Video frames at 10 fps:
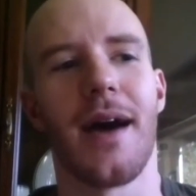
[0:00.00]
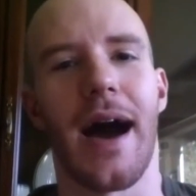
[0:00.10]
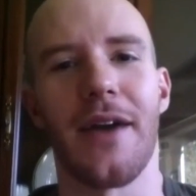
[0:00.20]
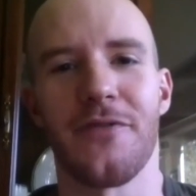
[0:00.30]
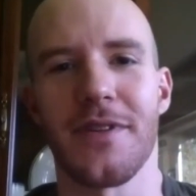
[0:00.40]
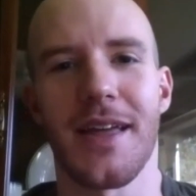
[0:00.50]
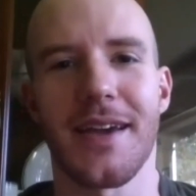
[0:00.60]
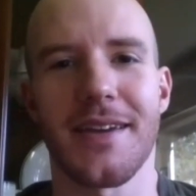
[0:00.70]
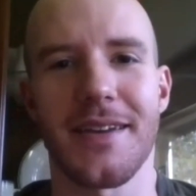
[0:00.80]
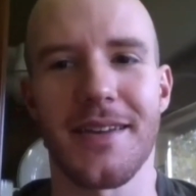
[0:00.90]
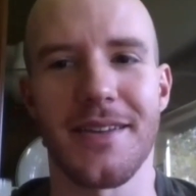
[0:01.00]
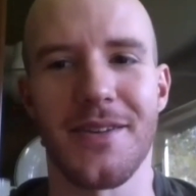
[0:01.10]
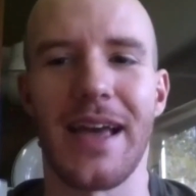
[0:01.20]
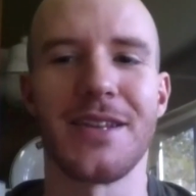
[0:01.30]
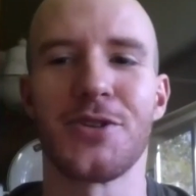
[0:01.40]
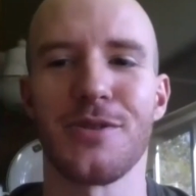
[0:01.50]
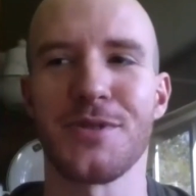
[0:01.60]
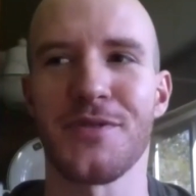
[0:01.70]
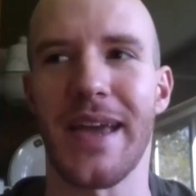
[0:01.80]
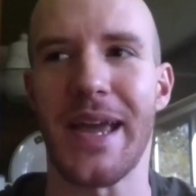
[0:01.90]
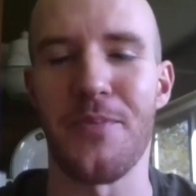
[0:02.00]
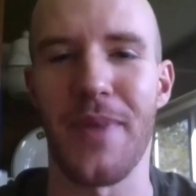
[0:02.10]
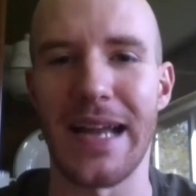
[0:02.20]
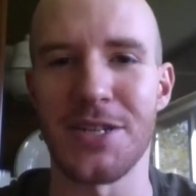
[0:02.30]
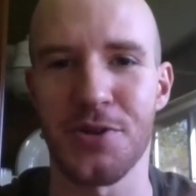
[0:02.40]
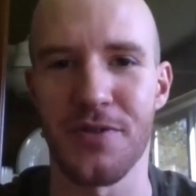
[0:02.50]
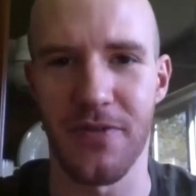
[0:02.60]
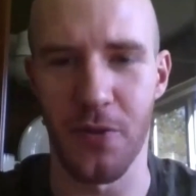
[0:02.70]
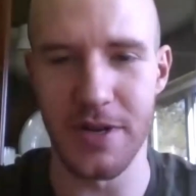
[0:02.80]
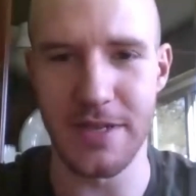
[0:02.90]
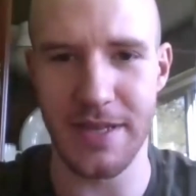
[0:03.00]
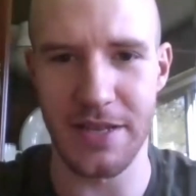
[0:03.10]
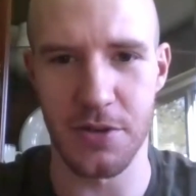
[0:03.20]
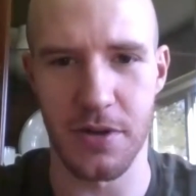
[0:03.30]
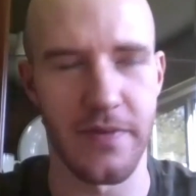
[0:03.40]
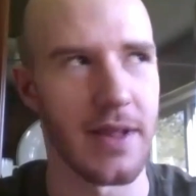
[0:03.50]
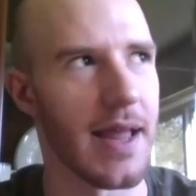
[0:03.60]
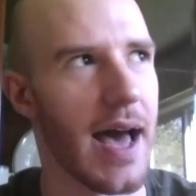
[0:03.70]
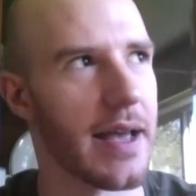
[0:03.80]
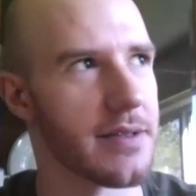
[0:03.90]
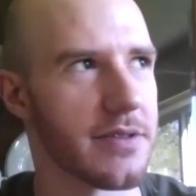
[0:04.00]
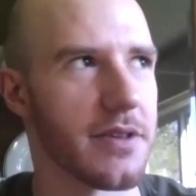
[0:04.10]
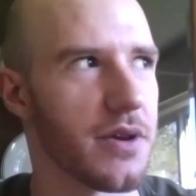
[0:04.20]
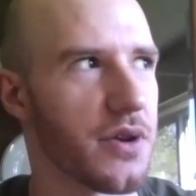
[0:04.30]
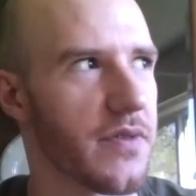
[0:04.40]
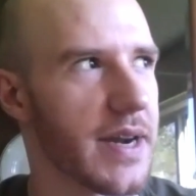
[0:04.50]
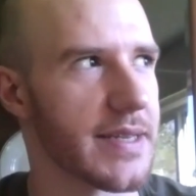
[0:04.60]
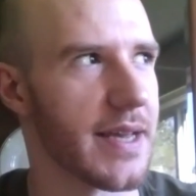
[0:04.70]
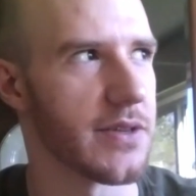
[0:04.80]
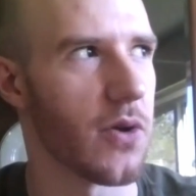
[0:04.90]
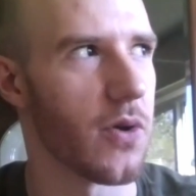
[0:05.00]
I feel like, in terms of like a magical force that sort of aligns the universe as a